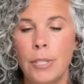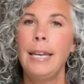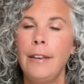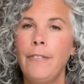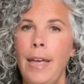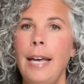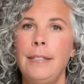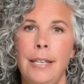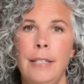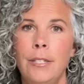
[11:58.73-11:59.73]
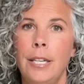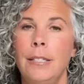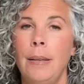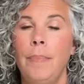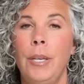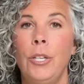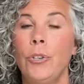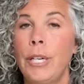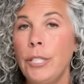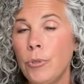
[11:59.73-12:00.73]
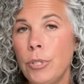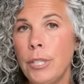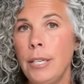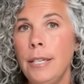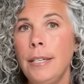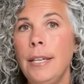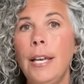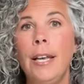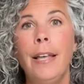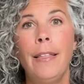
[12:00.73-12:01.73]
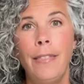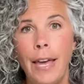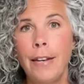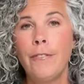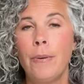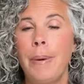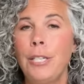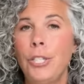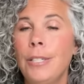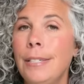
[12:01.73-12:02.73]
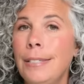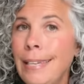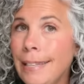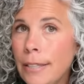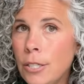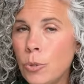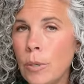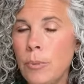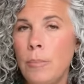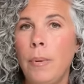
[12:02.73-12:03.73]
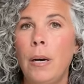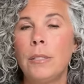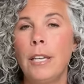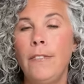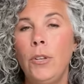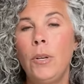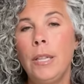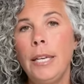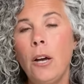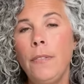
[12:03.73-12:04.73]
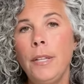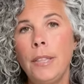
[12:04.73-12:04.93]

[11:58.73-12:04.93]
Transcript: And if that sounds like something you're interested in, that information is in the description box. If you click on the